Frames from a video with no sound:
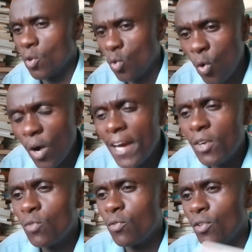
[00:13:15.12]
Go and
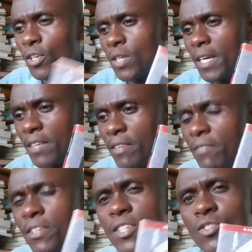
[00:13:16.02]
look for this. And even
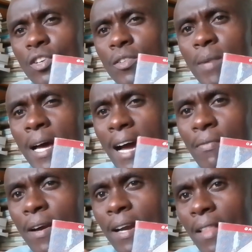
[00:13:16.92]
if it is not, I
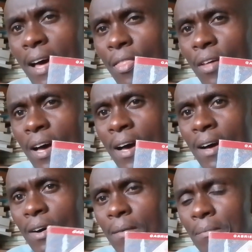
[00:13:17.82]
have
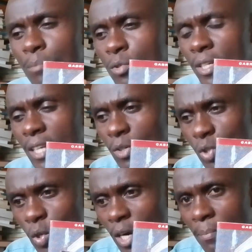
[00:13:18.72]
other books that I'll
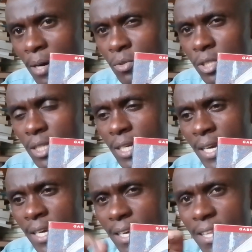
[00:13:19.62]
talk about
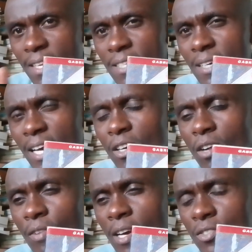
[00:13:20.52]
in this line
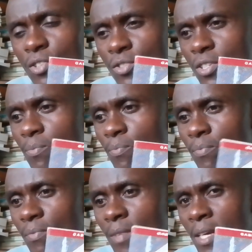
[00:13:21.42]
of exorcism.
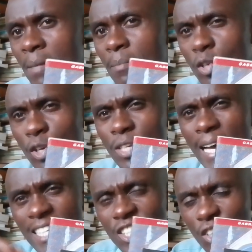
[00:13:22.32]
Because
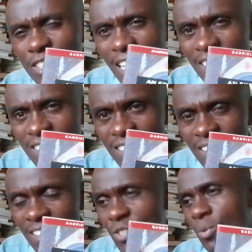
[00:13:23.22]
I did not just
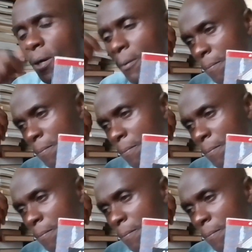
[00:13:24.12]
read this one.